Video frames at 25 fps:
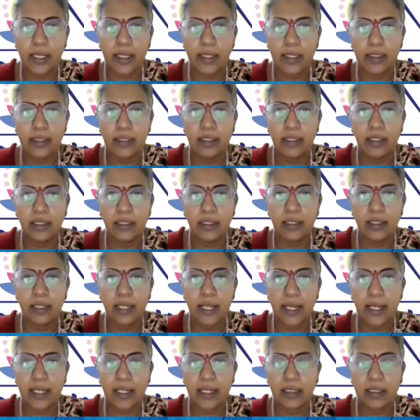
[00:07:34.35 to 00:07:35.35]
Okay,
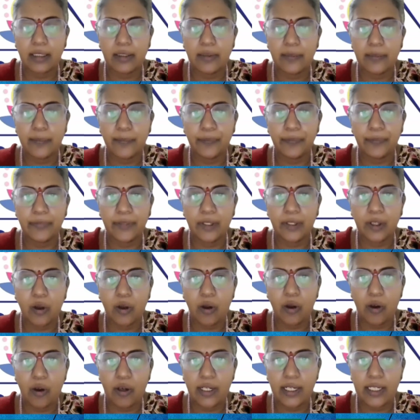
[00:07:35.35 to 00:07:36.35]
like
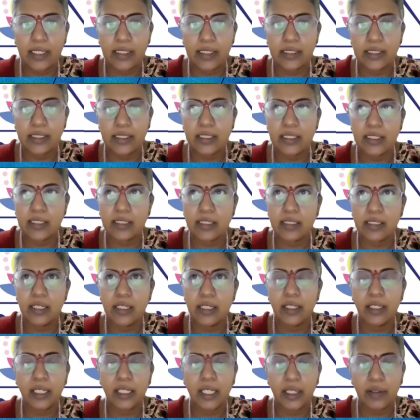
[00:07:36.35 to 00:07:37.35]

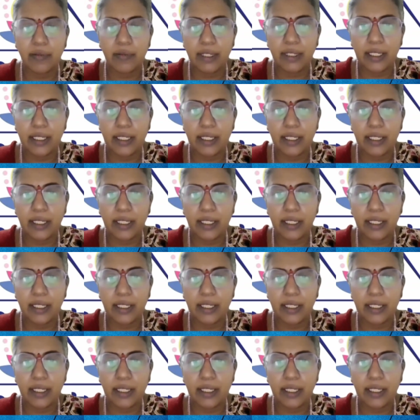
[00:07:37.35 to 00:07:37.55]
oranges,